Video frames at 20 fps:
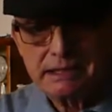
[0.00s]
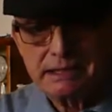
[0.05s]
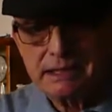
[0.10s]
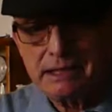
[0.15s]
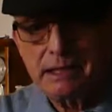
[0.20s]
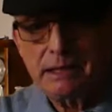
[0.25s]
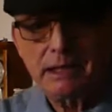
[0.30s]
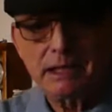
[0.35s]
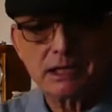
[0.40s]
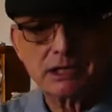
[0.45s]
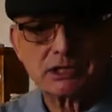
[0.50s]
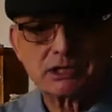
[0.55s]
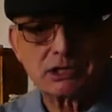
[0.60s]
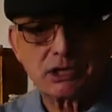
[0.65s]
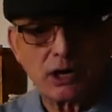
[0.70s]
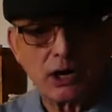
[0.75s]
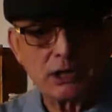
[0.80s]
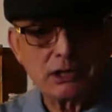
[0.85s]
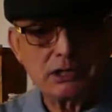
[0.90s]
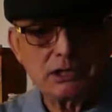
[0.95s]
dealing in
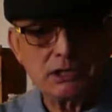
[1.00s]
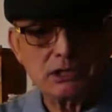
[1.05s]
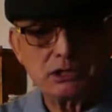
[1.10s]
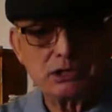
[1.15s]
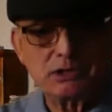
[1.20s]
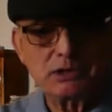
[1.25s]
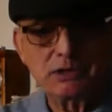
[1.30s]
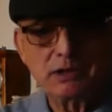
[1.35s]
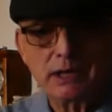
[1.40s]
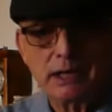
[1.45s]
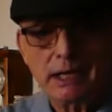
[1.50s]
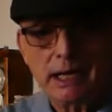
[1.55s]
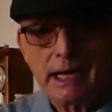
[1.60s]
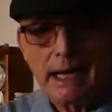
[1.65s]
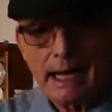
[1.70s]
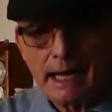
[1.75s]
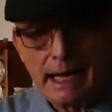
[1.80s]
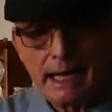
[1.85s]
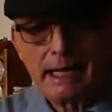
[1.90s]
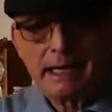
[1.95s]
scar tissue
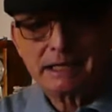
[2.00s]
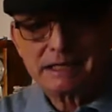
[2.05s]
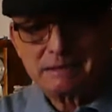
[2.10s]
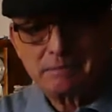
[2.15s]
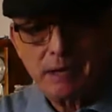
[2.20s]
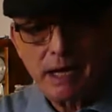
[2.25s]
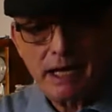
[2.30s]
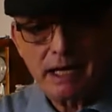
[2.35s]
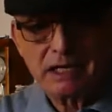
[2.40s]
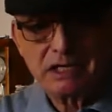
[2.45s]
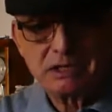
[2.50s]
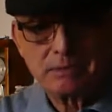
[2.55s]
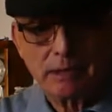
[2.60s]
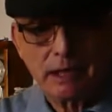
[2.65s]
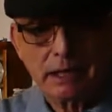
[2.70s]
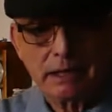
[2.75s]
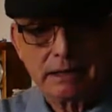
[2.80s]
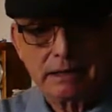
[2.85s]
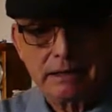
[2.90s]
and its management.